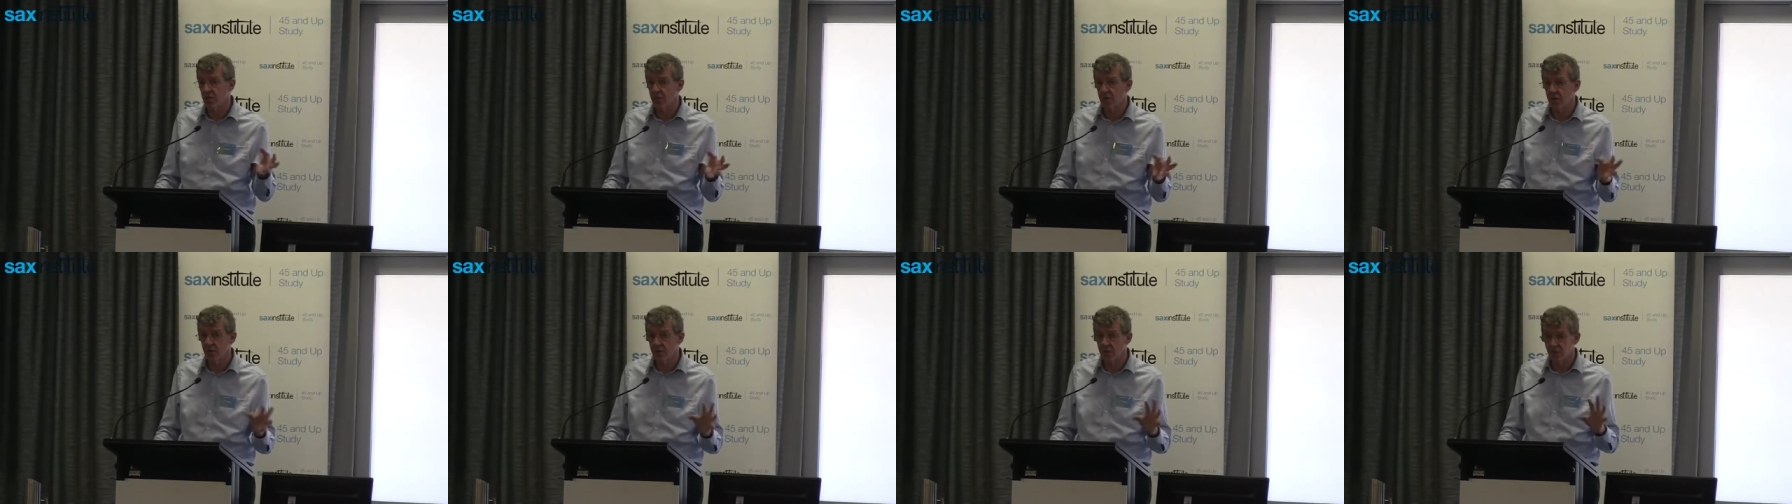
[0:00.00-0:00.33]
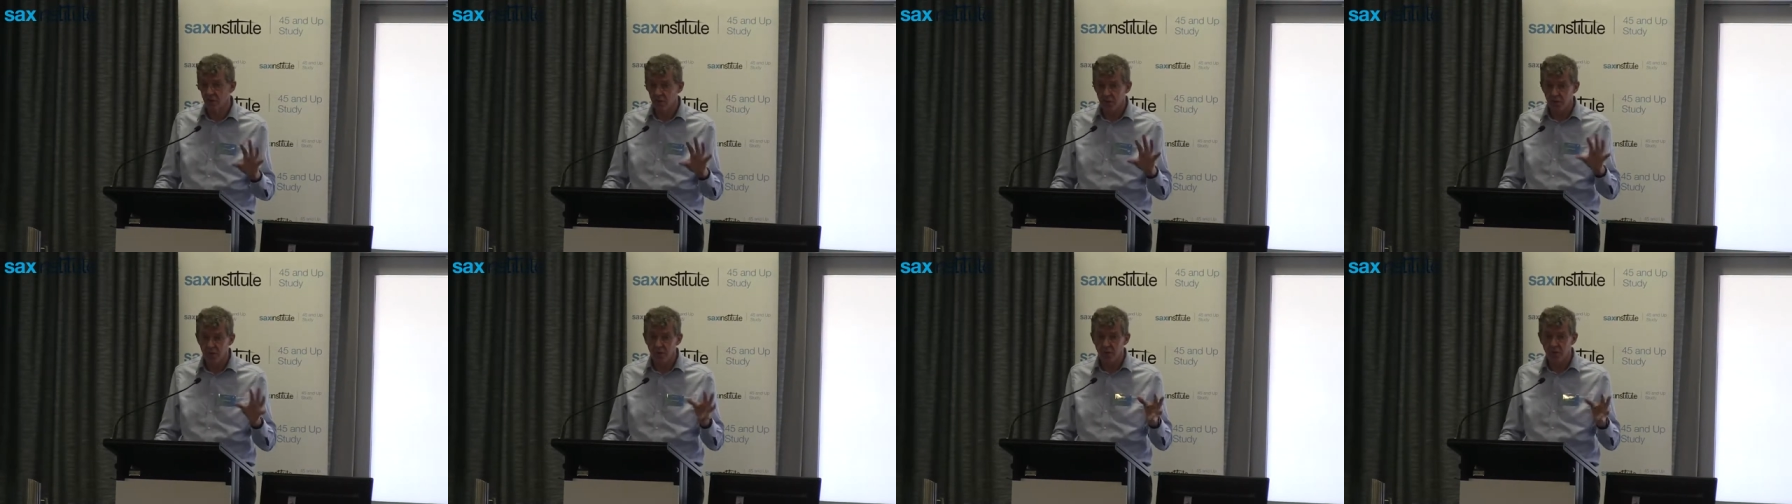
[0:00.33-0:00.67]
which is
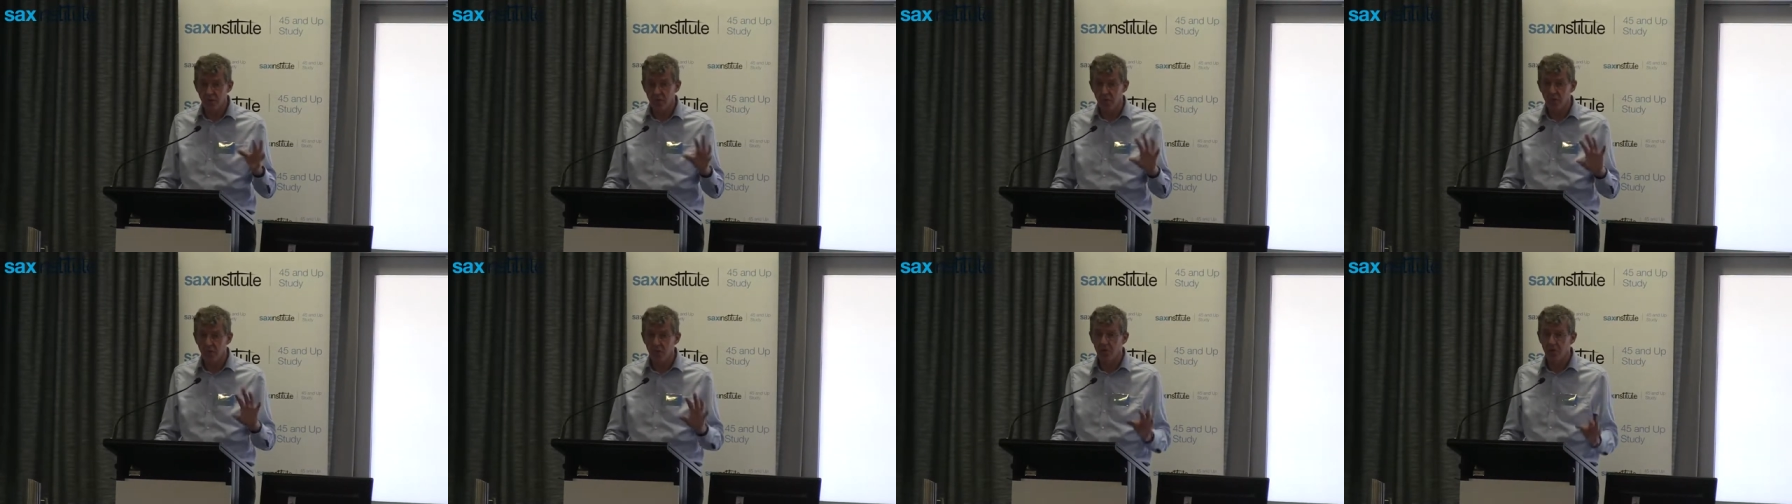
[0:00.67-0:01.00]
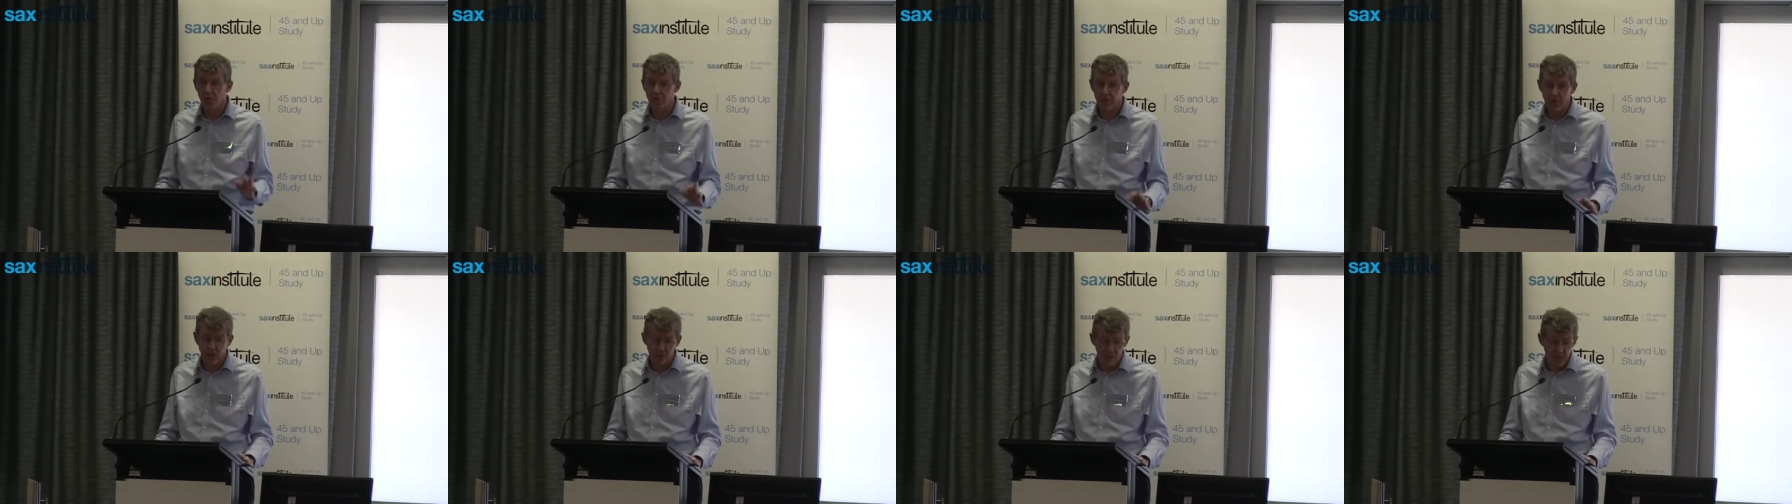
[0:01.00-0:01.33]
responsible for
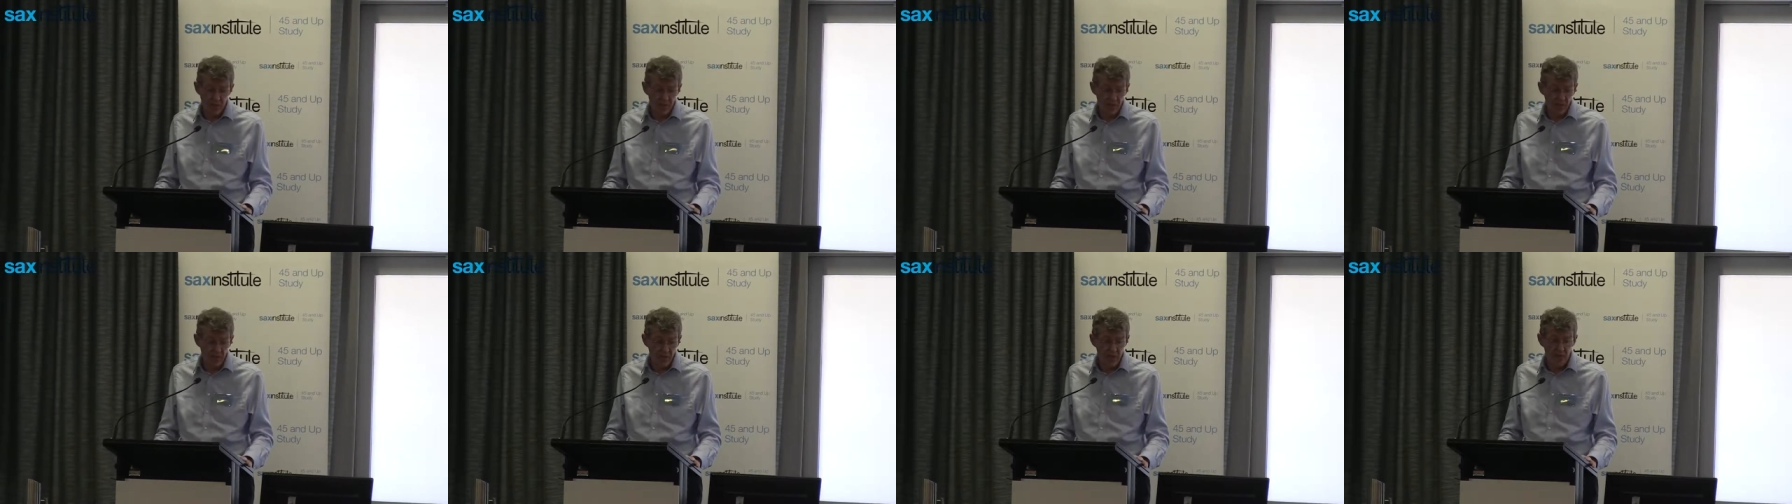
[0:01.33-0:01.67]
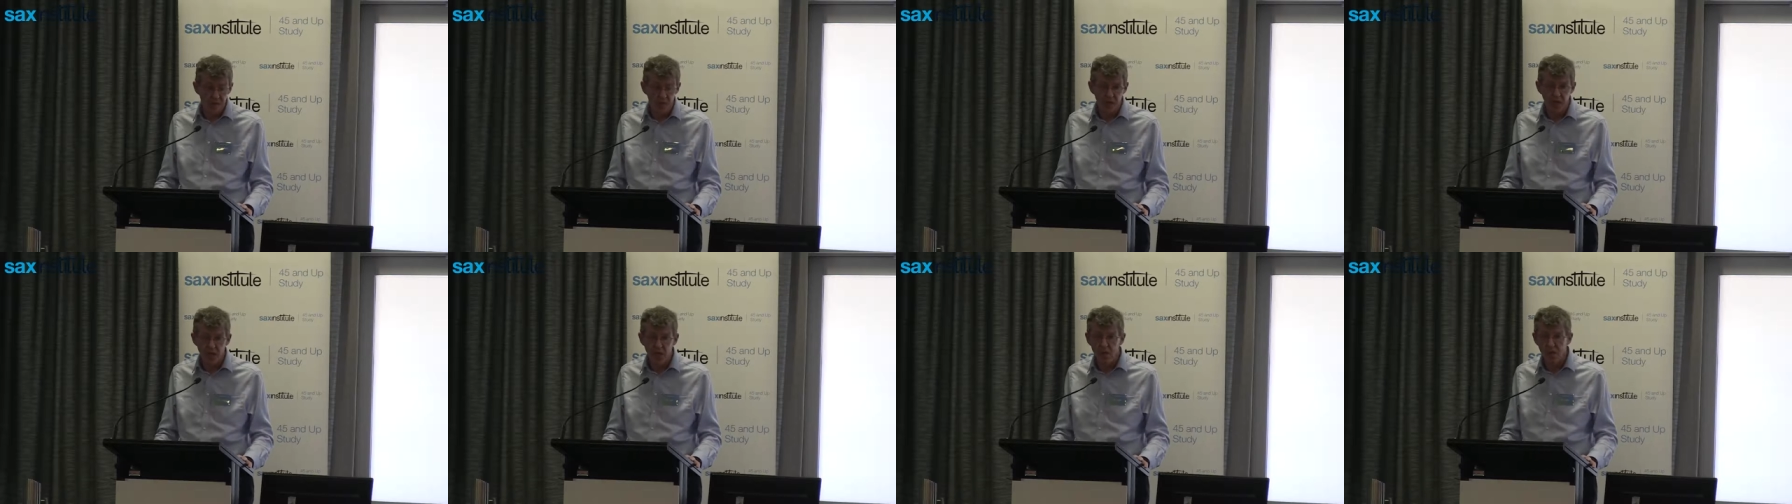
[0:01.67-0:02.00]
about
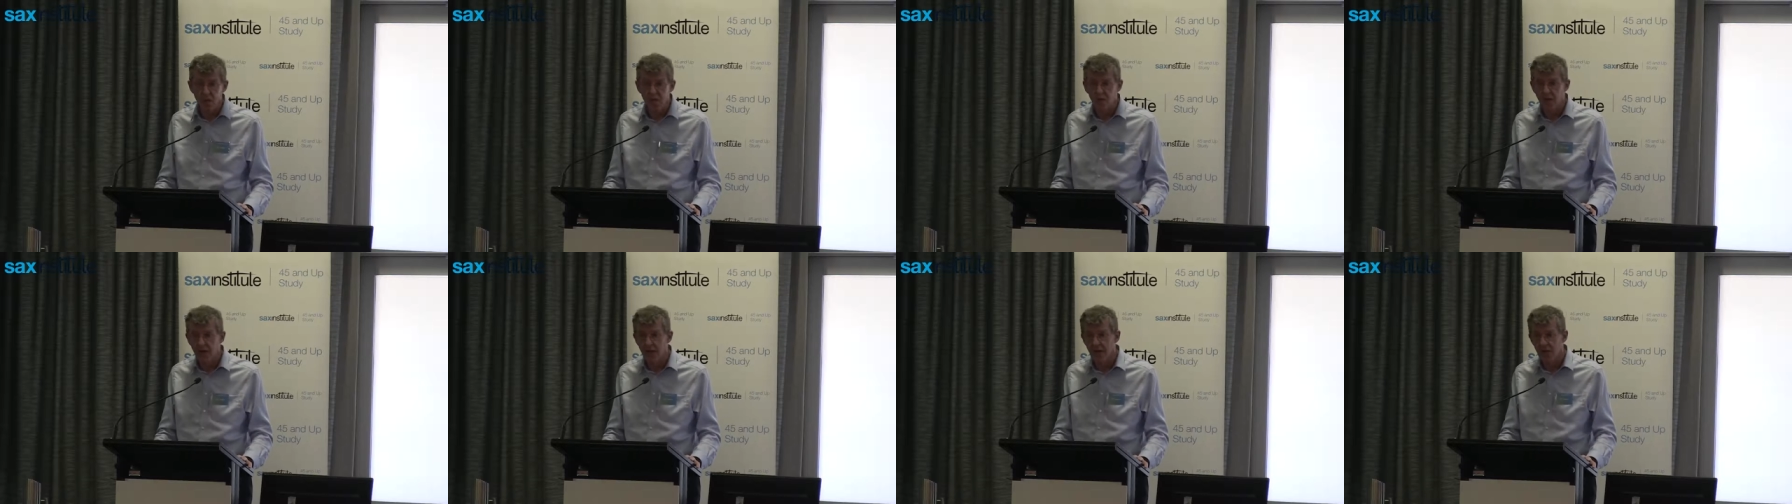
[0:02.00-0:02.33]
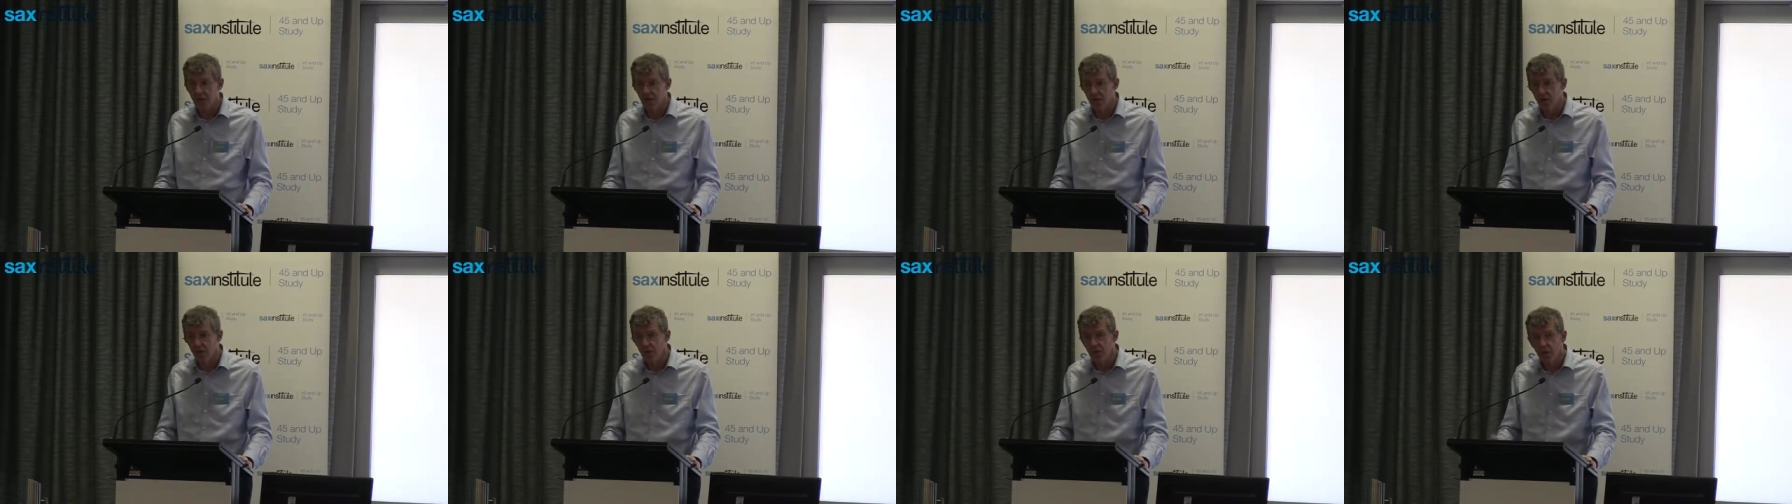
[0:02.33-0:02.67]
70% of
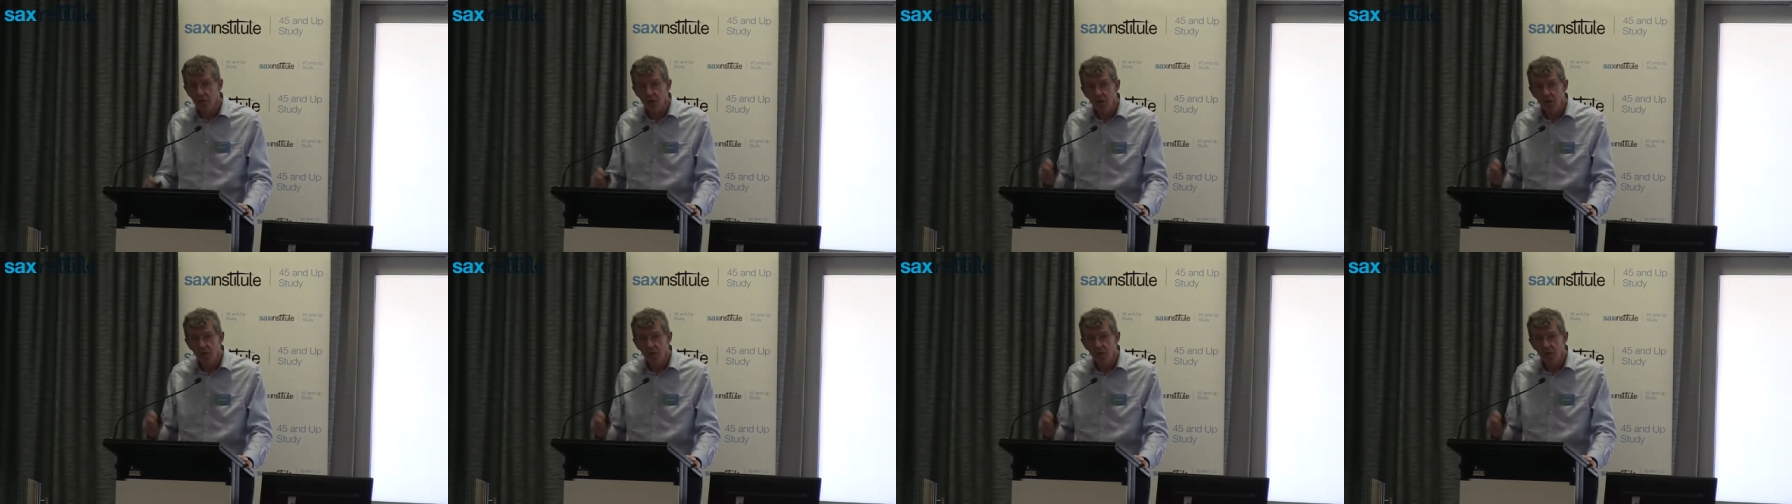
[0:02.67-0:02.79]
cancer.